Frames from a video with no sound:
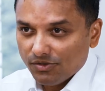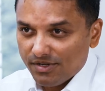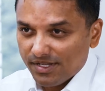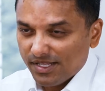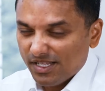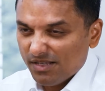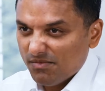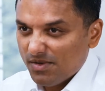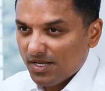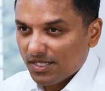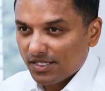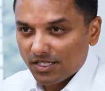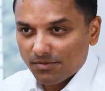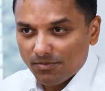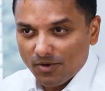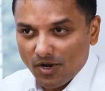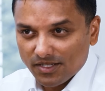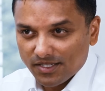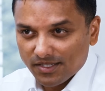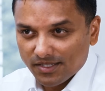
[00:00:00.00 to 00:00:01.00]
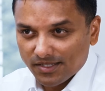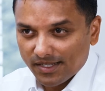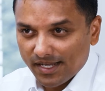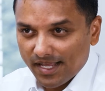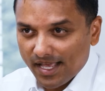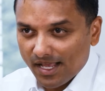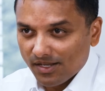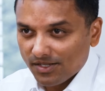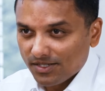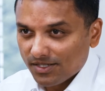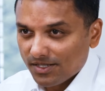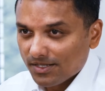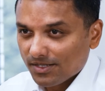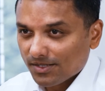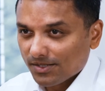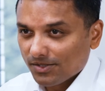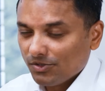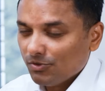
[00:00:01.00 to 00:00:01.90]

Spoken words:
did the business process analysis.